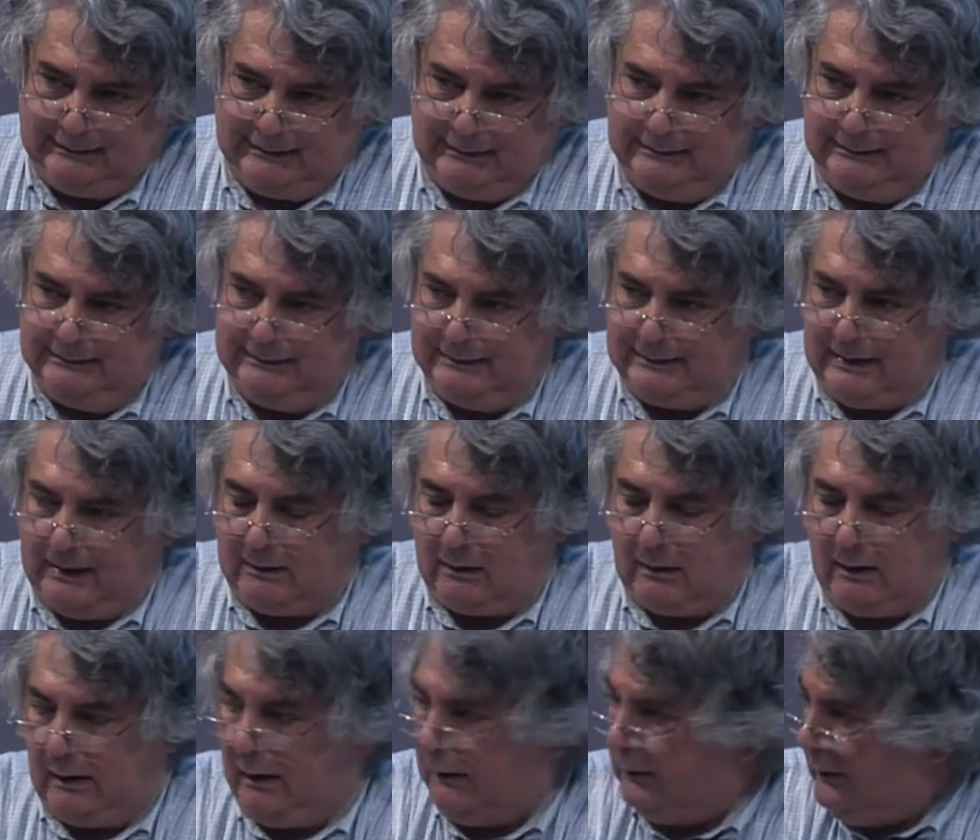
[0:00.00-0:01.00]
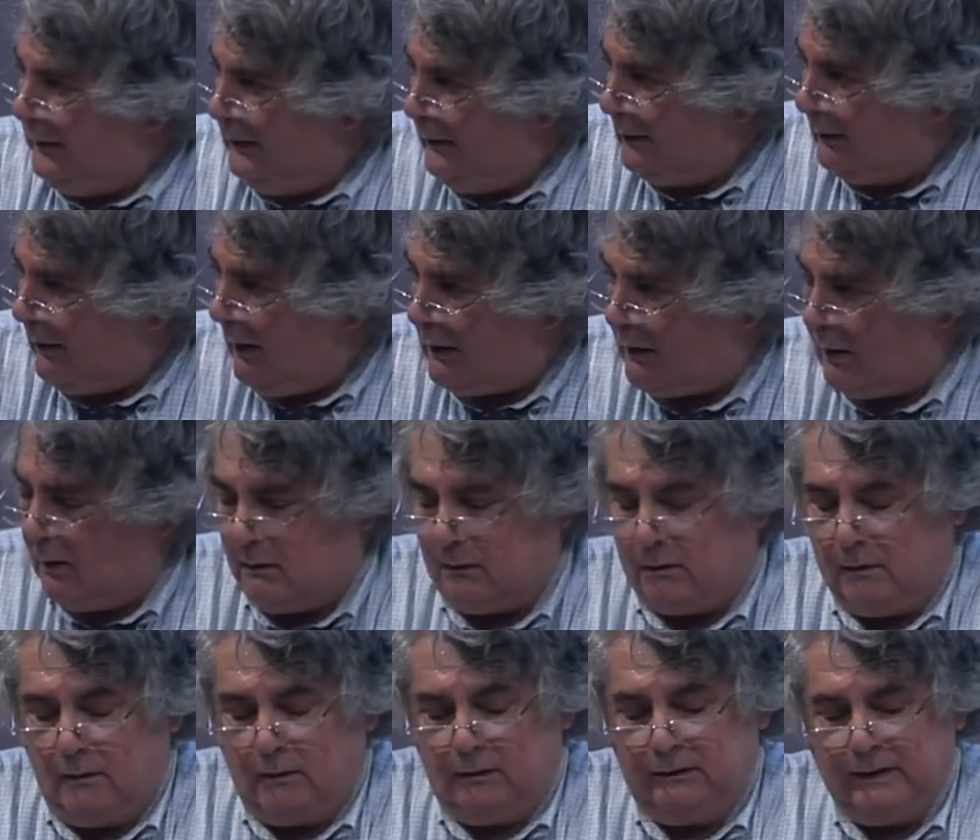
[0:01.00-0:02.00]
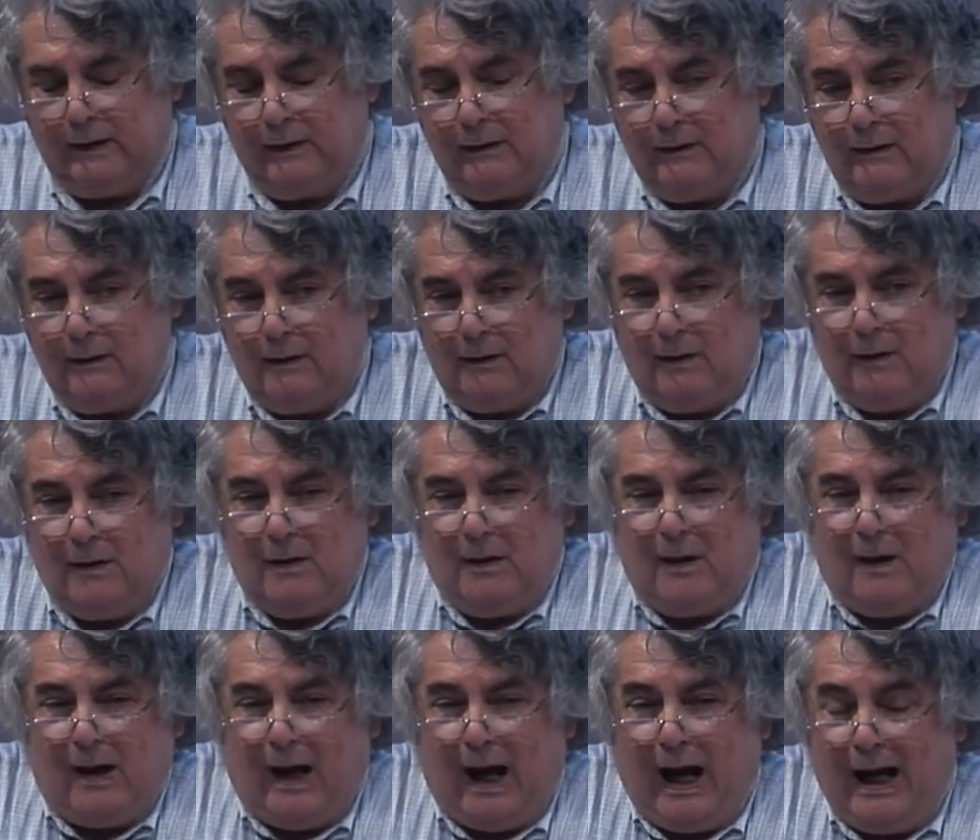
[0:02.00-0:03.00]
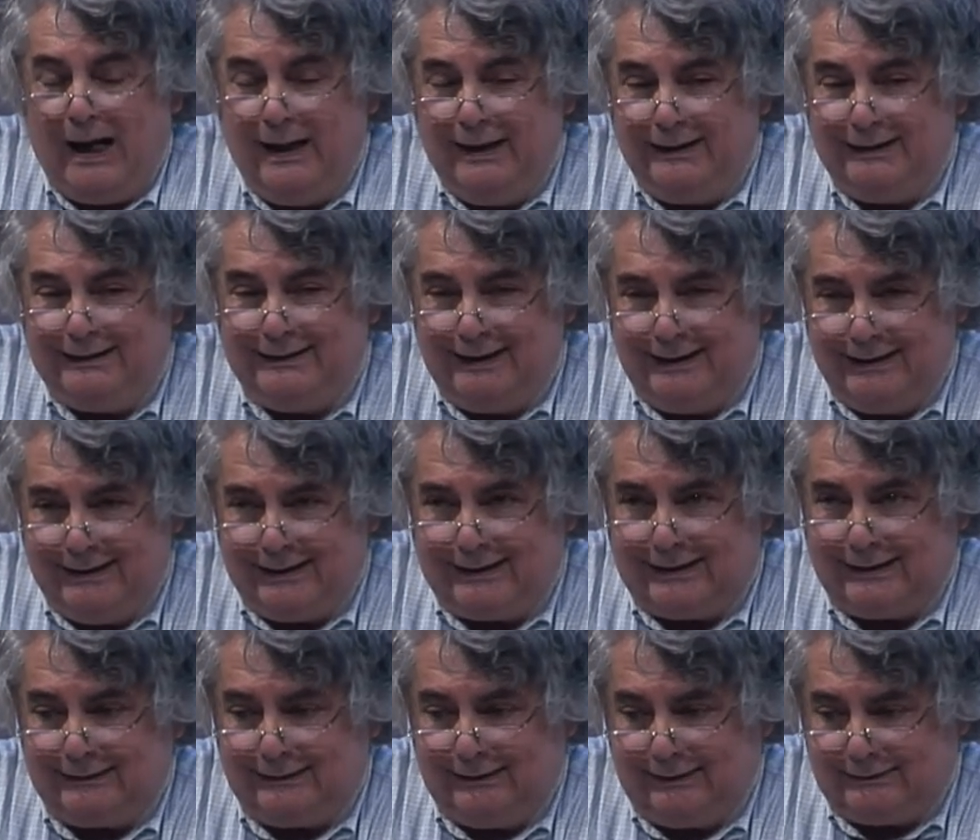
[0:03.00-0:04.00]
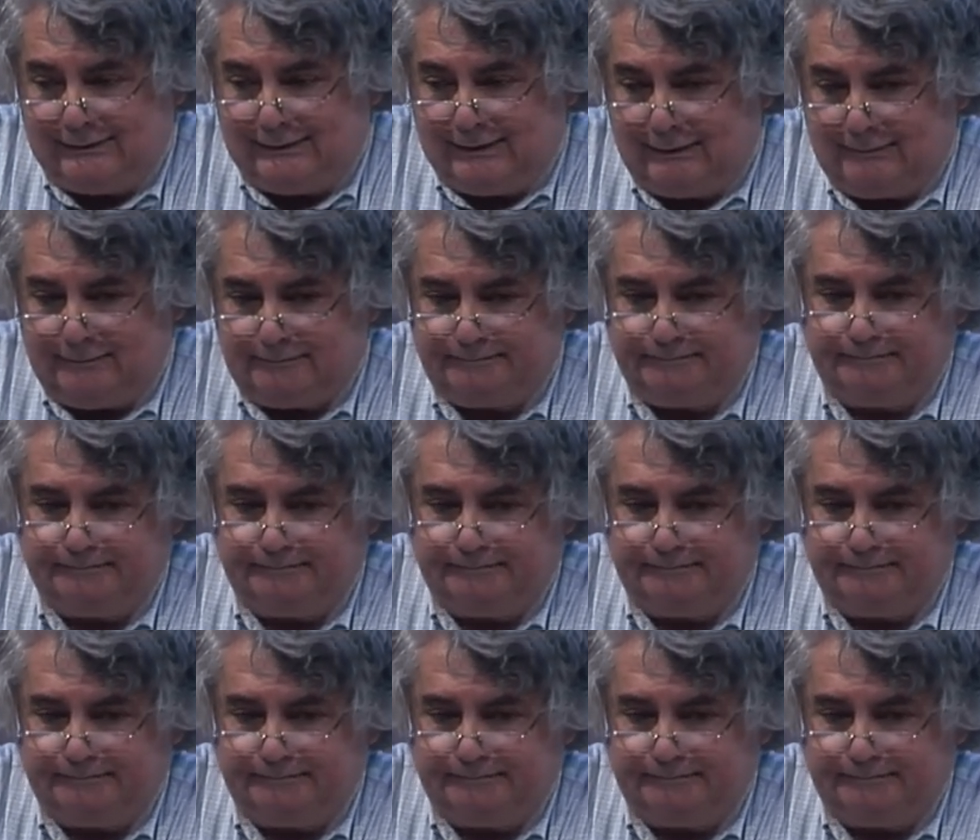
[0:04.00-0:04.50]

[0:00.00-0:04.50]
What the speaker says: And this, and here I conclude. I think that